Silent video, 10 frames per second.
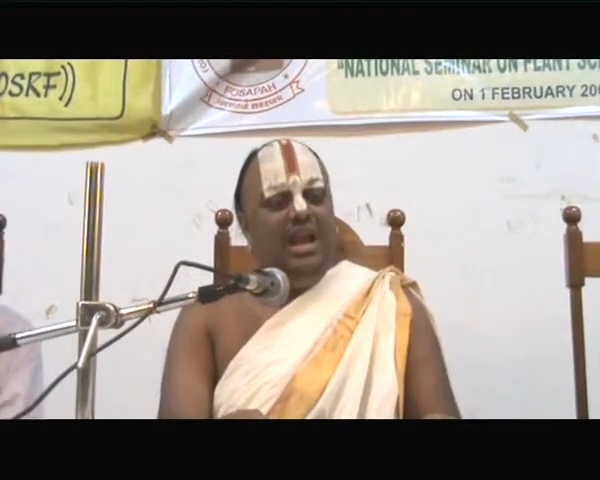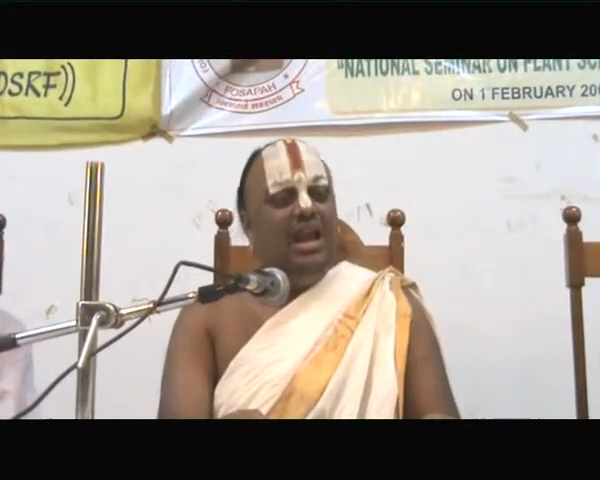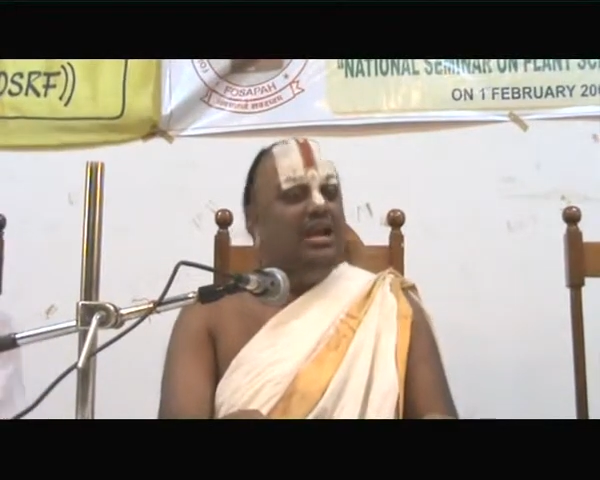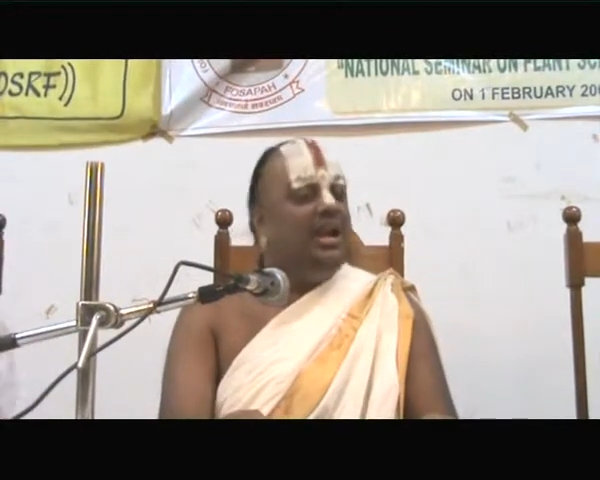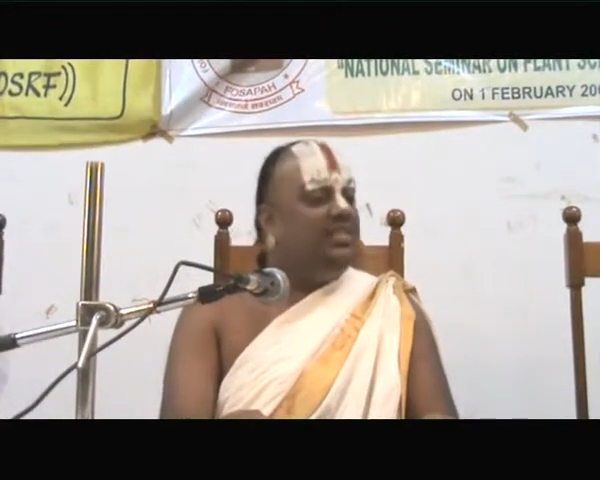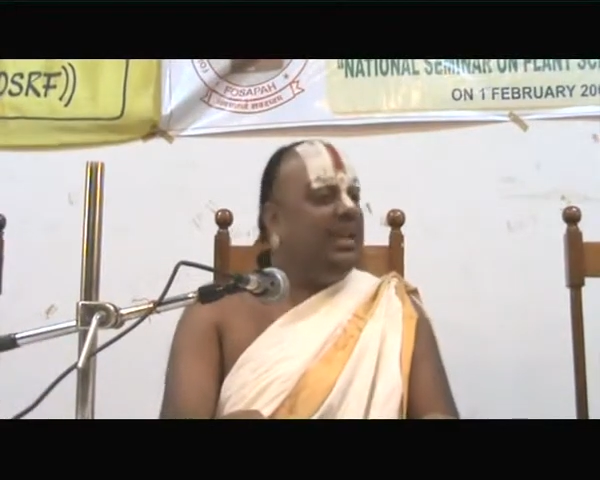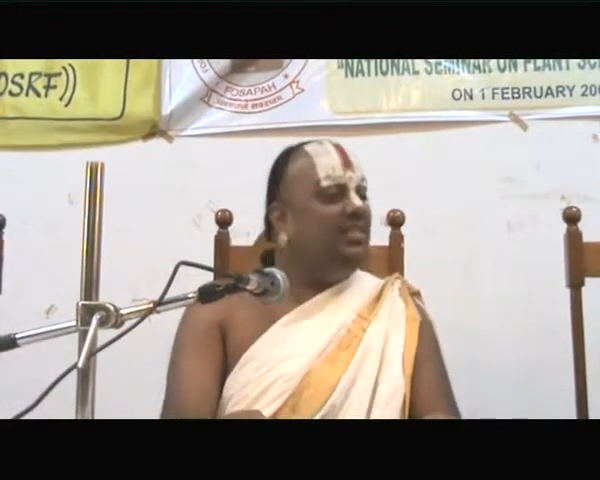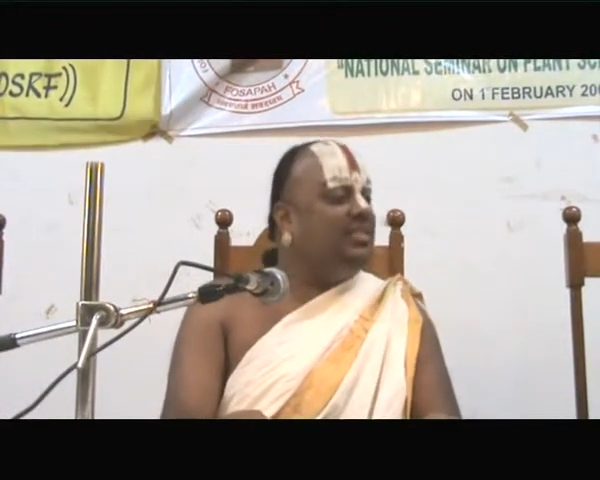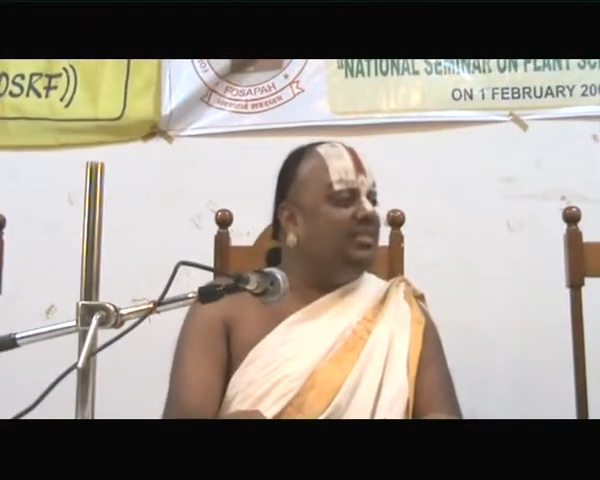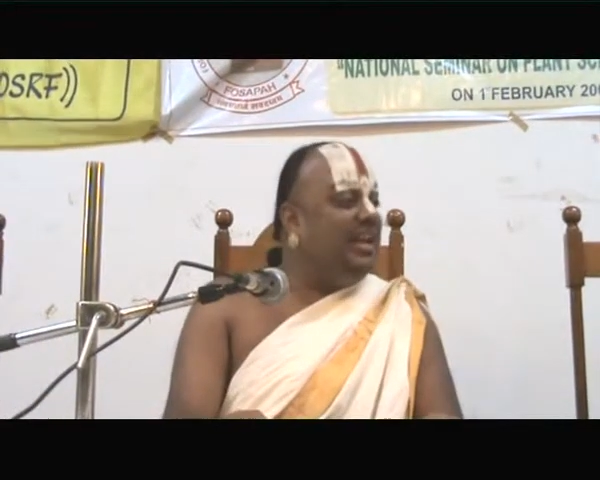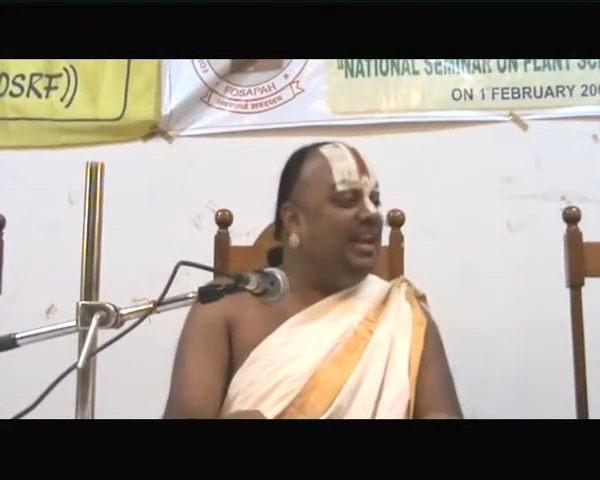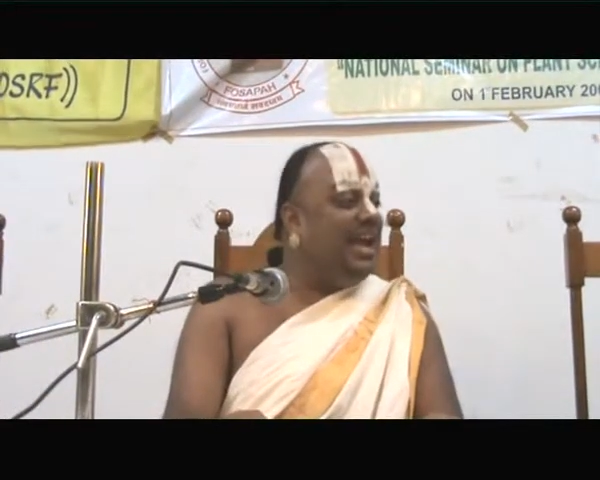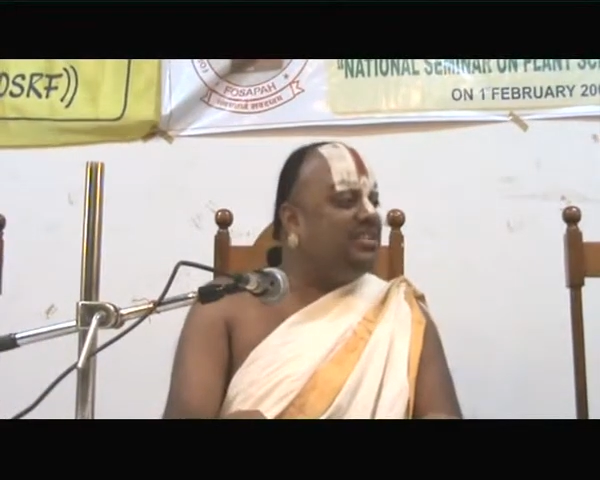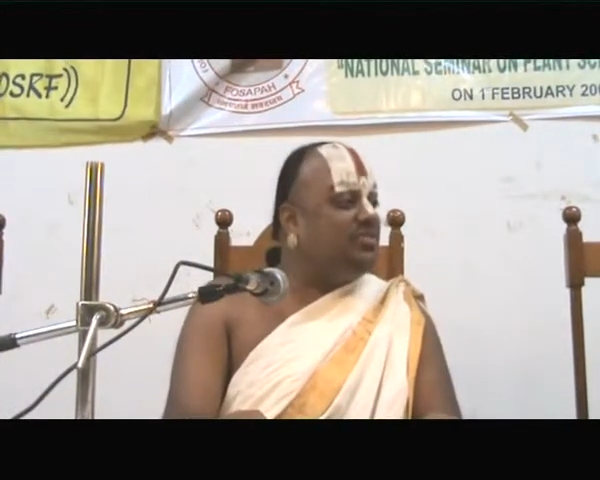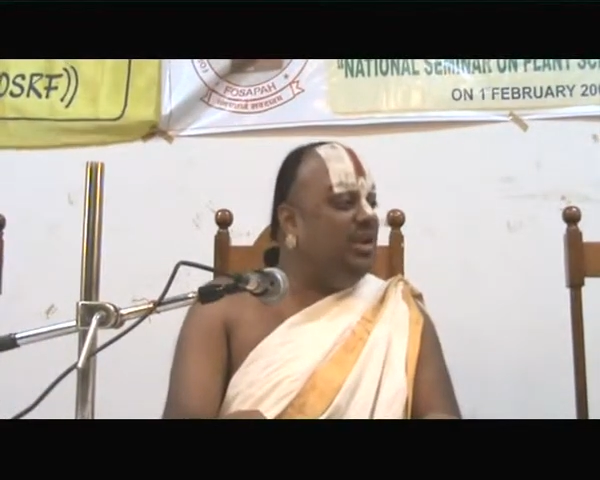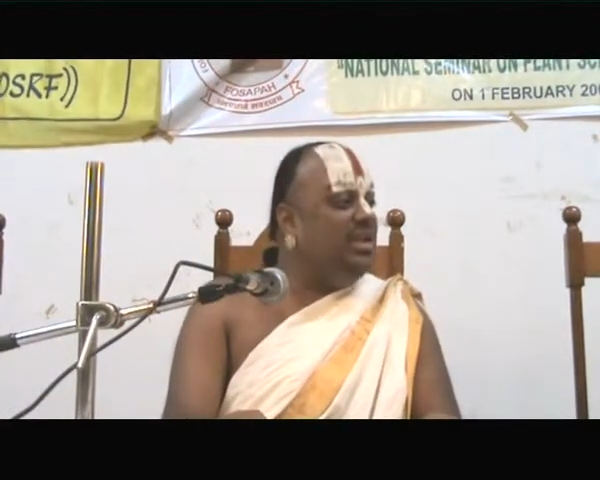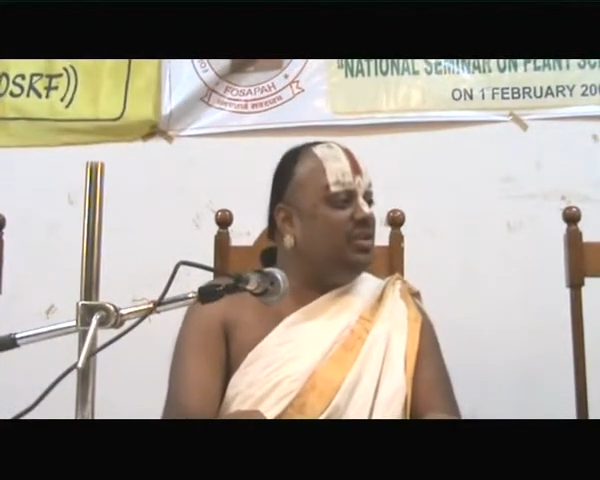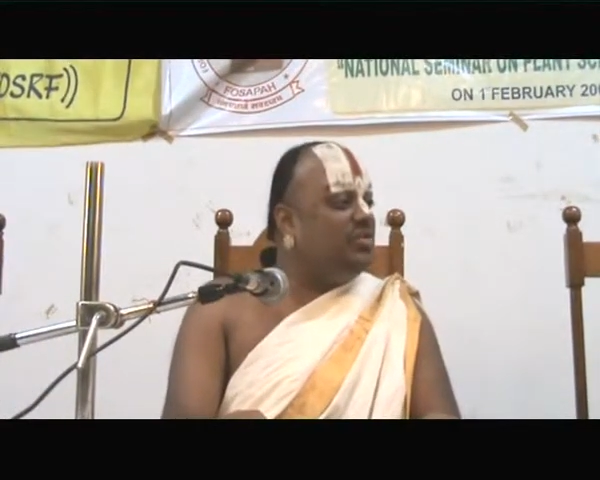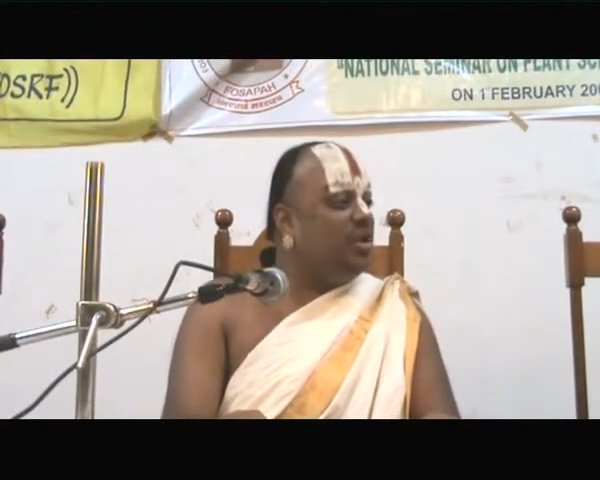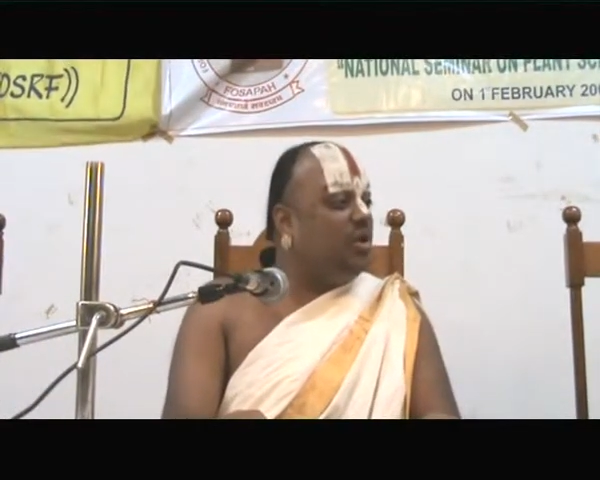300, 3, lakhs
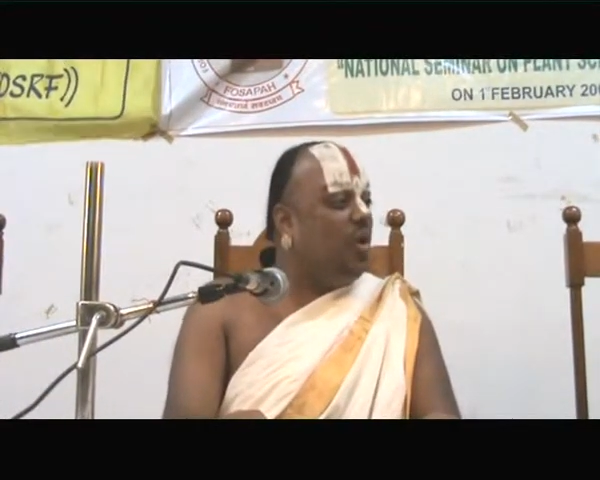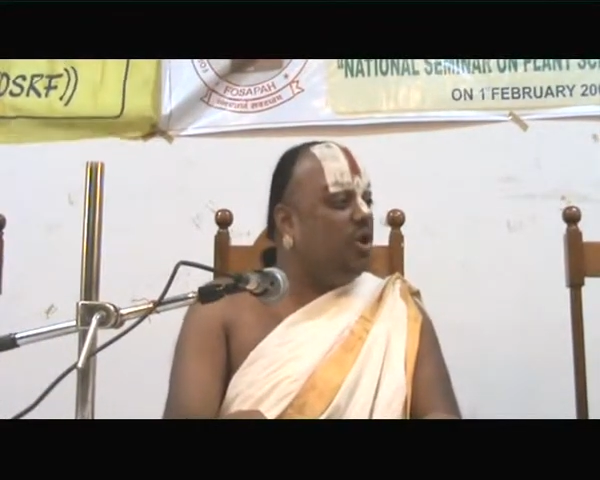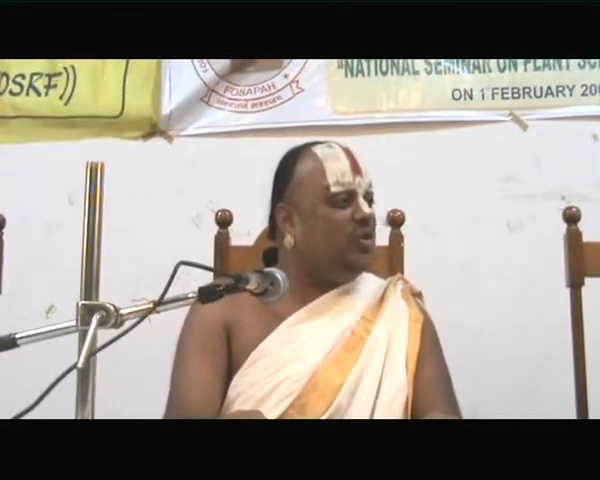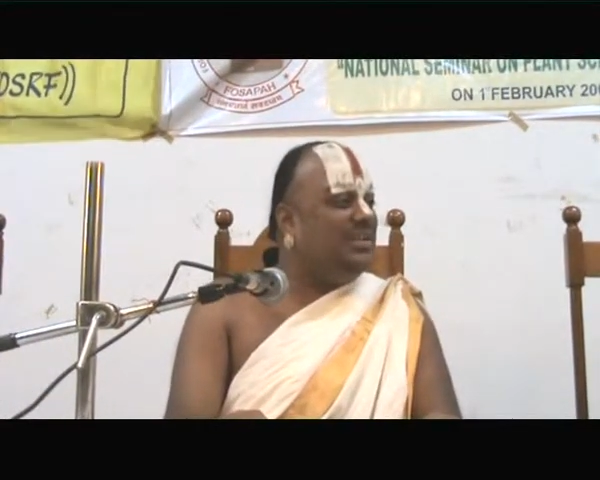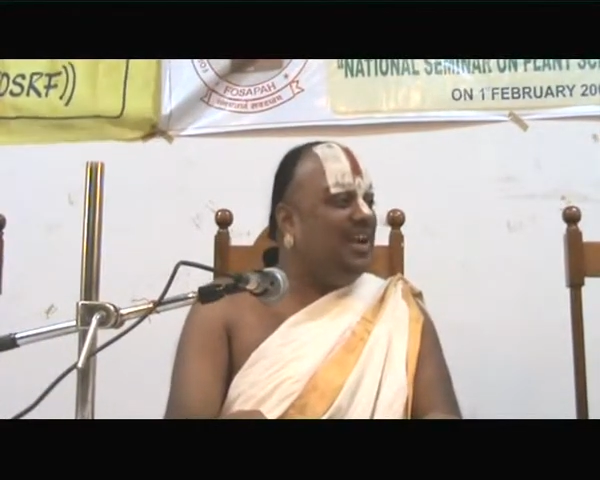crores